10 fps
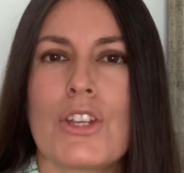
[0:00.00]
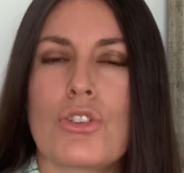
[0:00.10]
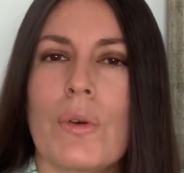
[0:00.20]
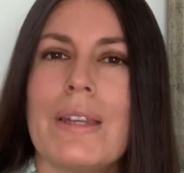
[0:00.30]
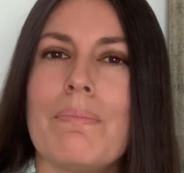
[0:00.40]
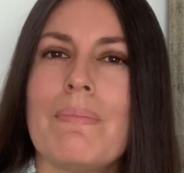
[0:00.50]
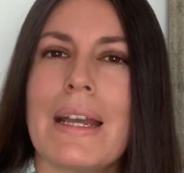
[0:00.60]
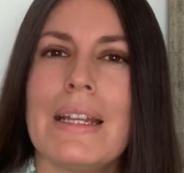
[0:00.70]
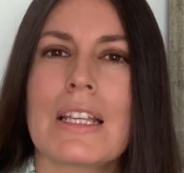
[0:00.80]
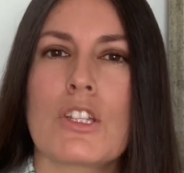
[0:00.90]
So it
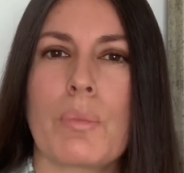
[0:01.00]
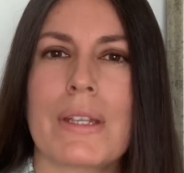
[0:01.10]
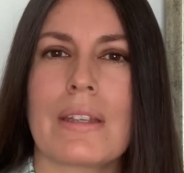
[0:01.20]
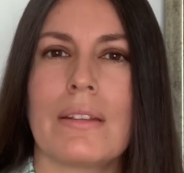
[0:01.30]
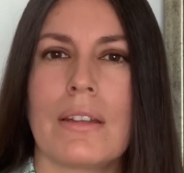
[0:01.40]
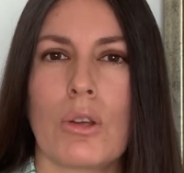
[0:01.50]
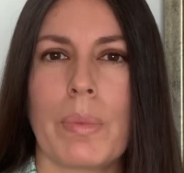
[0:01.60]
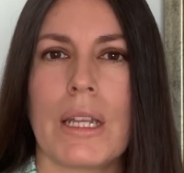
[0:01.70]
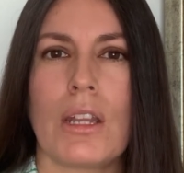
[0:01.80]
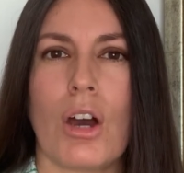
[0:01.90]
might express a little
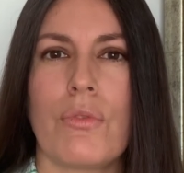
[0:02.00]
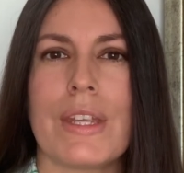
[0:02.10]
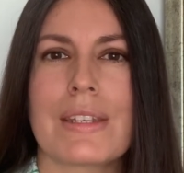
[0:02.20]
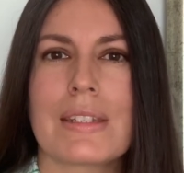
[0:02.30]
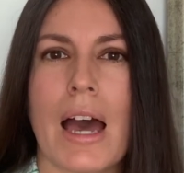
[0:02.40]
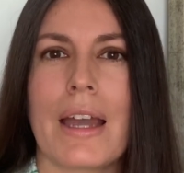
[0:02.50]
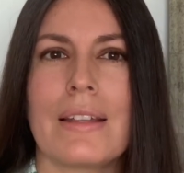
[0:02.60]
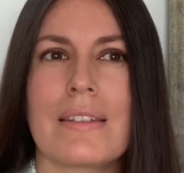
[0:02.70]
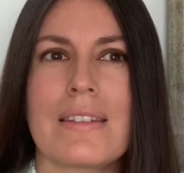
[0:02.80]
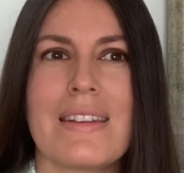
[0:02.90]
bit of the
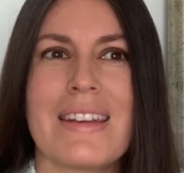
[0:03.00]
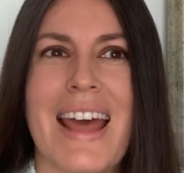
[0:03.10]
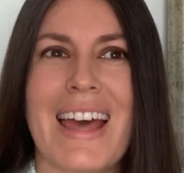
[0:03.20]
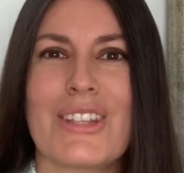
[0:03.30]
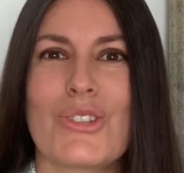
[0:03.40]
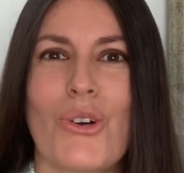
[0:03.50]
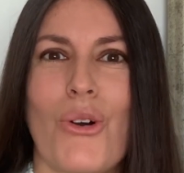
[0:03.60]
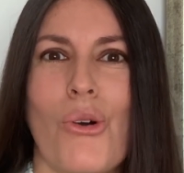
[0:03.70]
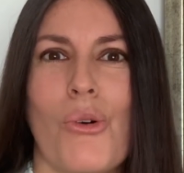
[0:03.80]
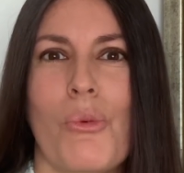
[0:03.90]
sign's not
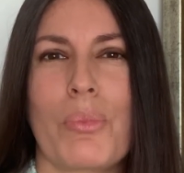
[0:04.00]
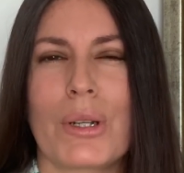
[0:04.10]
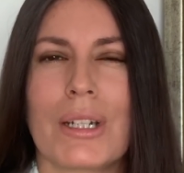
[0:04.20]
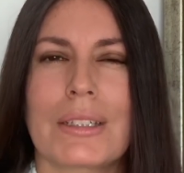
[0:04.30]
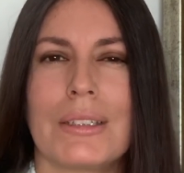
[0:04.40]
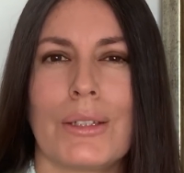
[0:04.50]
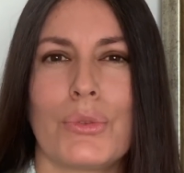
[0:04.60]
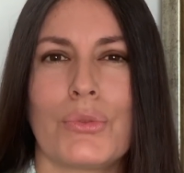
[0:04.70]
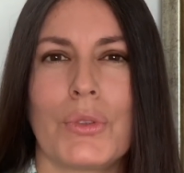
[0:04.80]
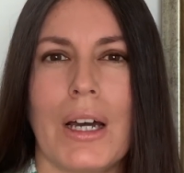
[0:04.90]
so productive